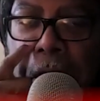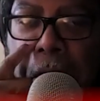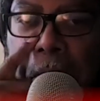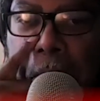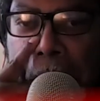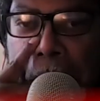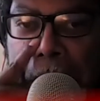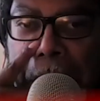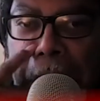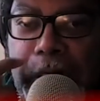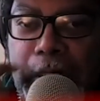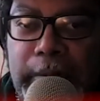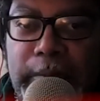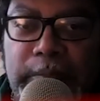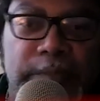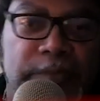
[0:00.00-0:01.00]
but
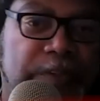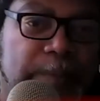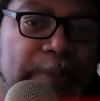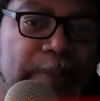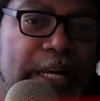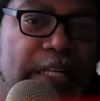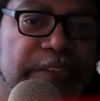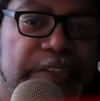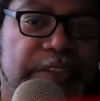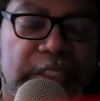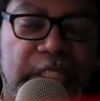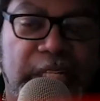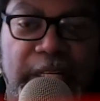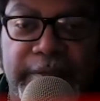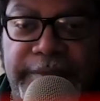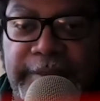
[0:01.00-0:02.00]
surprisingly
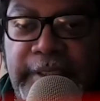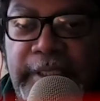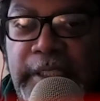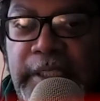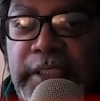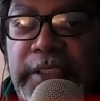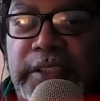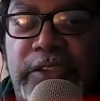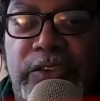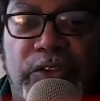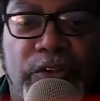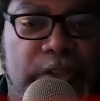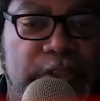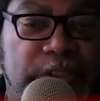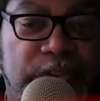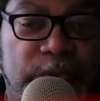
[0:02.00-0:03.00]
enough,
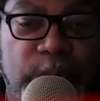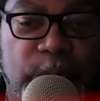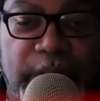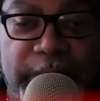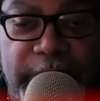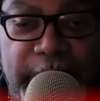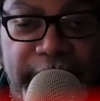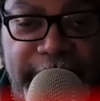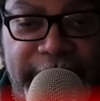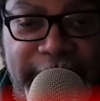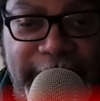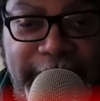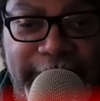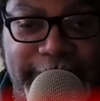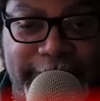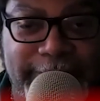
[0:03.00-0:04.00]
Jordan is aware of
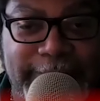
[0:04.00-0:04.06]
everything.